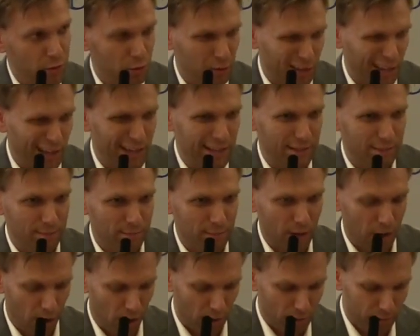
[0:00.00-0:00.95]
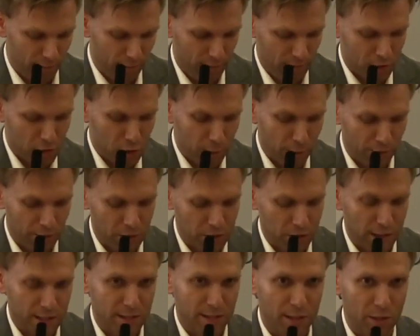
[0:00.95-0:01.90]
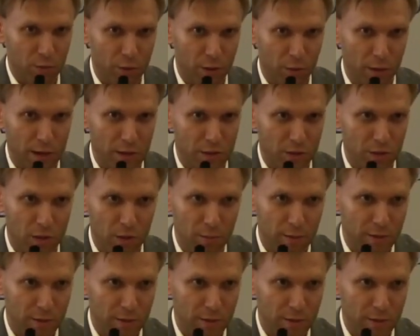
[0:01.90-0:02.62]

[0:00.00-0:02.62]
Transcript: so kind of superficially 10 to 1 ratio,